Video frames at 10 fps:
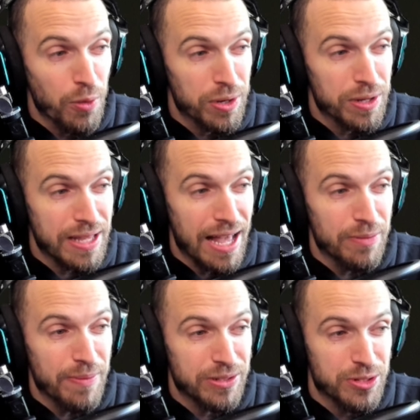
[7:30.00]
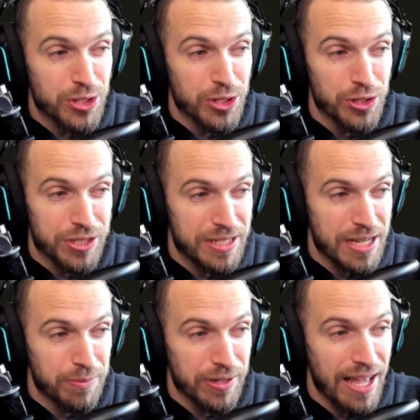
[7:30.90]
for the Elemental Surge
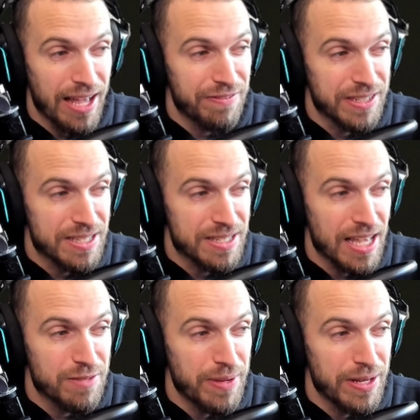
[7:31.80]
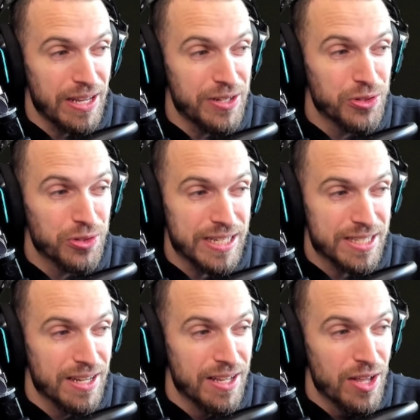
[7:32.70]
tempering affixes has been increased.